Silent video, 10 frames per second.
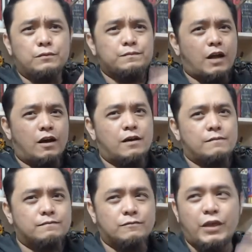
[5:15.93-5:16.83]

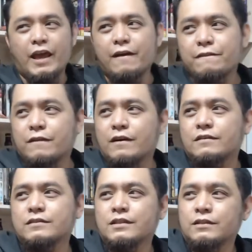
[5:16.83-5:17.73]
um, we have, uh,
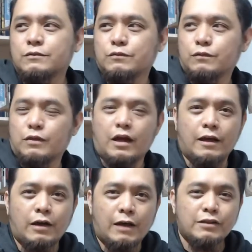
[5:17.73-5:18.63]

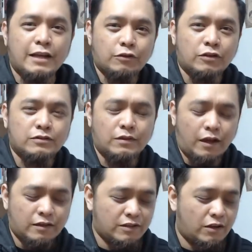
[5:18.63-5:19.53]
I, I would like to
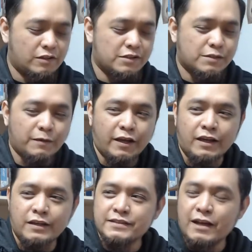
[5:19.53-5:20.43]
acknowledge
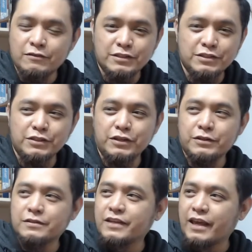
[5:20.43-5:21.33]
my sound
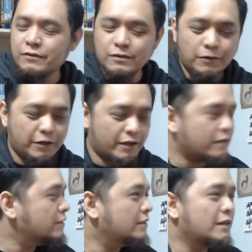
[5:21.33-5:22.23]
engineer, K O.
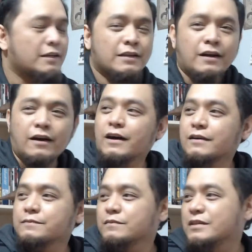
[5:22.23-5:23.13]
Gloria.
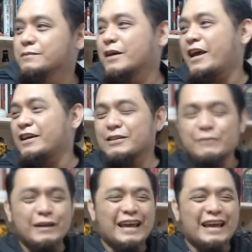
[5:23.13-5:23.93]
Um, Maghay ka naman.